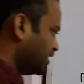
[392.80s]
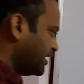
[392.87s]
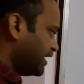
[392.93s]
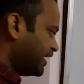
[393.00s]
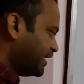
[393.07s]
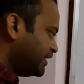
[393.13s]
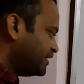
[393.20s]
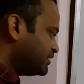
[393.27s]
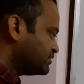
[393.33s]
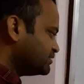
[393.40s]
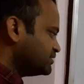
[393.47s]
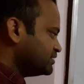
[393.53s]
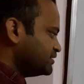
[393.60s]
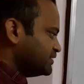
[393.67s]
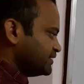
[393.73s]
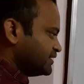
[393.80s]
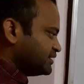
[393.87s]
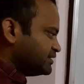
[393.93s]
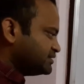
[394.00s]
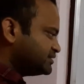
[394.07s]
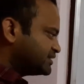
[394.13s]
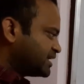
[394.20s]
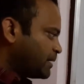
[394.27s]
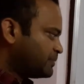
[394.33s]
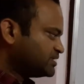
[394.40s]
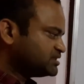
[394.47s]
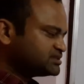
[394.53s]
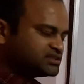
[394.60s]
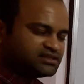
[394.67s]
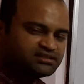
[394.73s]
And the
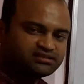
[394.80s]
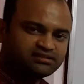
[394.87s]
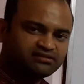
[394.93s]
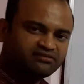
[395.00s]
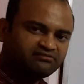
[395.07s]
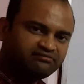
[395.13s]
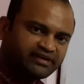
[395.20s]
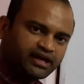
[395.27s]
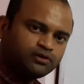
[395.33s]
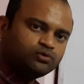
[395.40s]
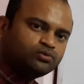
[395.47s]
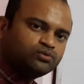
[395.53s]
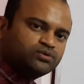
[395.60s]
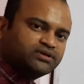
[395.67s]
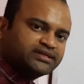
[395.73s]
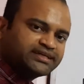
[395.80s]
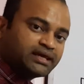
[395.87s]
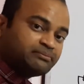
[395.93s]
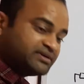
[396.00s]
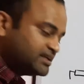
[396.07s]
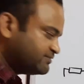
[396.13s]
capacitor's value can be